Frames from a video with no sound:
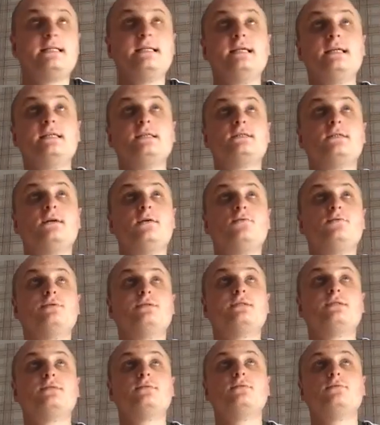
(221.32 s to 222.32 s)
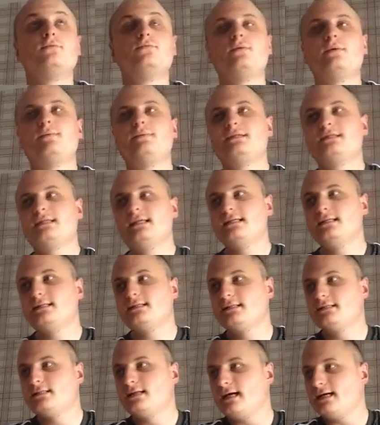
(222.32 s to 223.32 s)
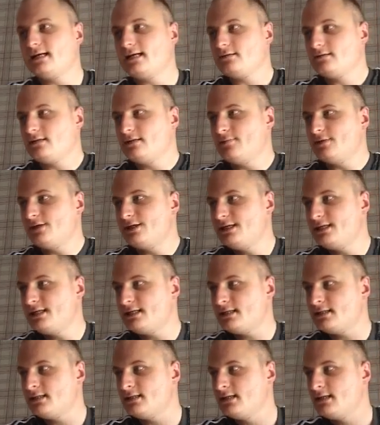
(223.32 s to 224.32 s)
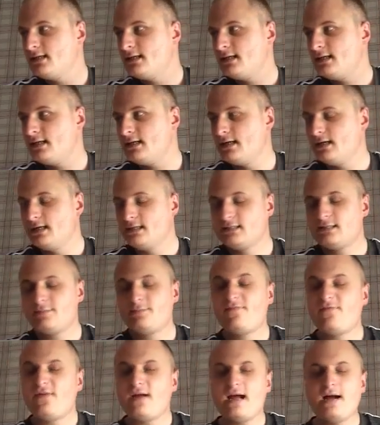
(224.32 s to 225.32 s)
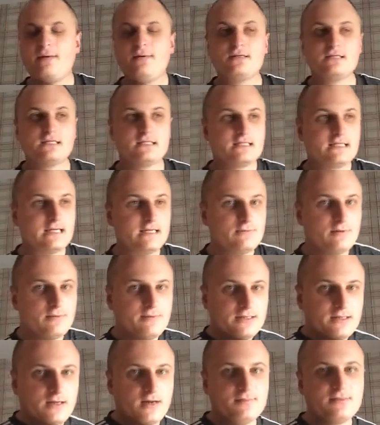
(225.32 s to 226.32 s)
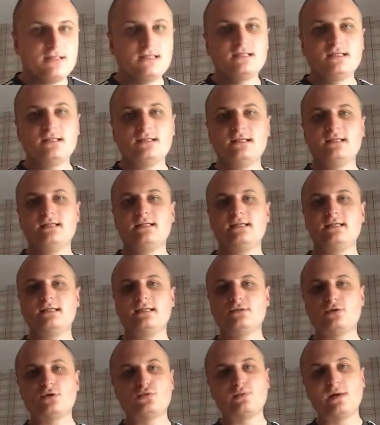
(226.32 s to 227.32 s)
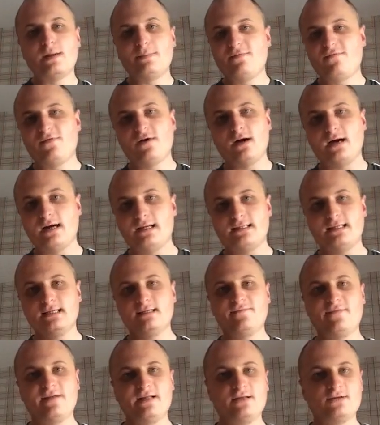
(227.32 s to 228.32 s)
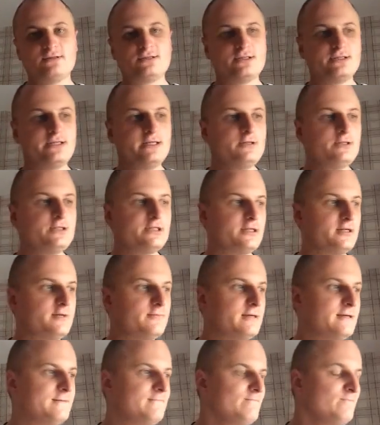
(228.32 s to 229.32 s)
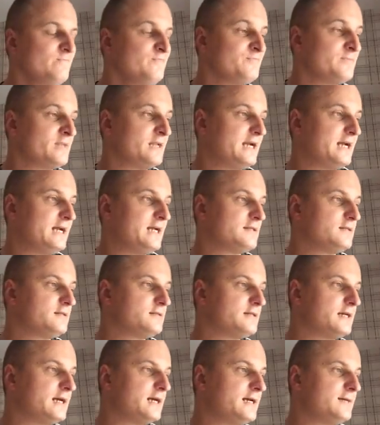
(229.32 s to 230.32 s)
years ago, when we signed Angel Di Maria. To be fair, I was excited when we got him. This was way before I did videos on YouTube. And,